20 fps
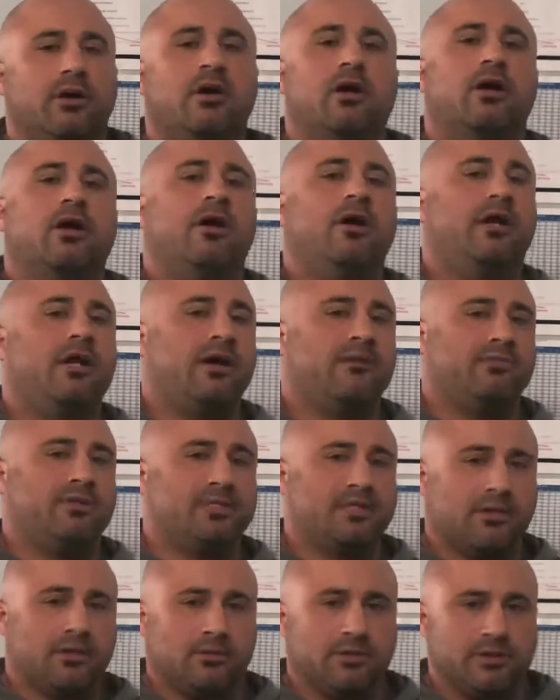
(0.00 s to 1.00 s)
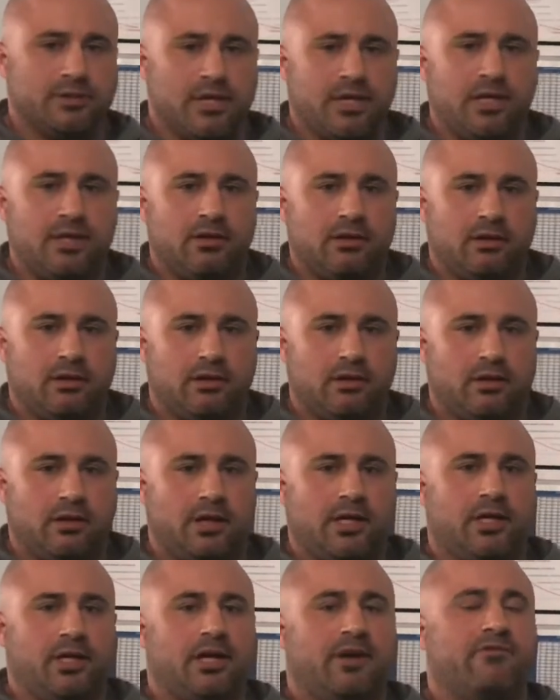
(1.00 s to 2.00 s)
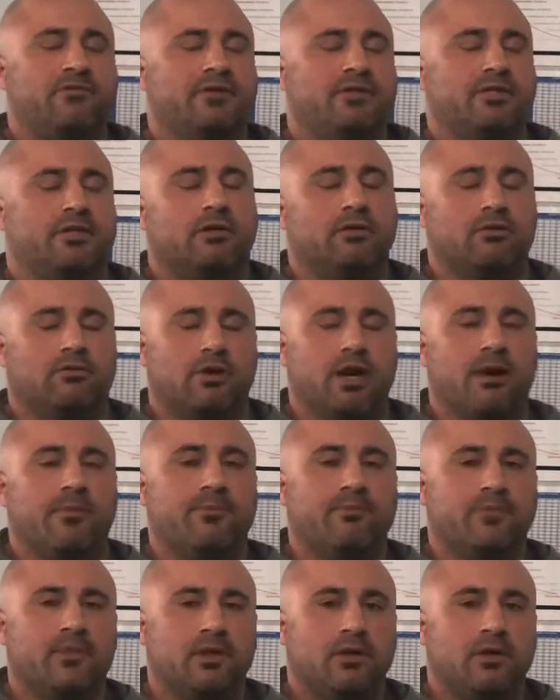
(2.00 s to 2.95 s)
on every single set and every single rep.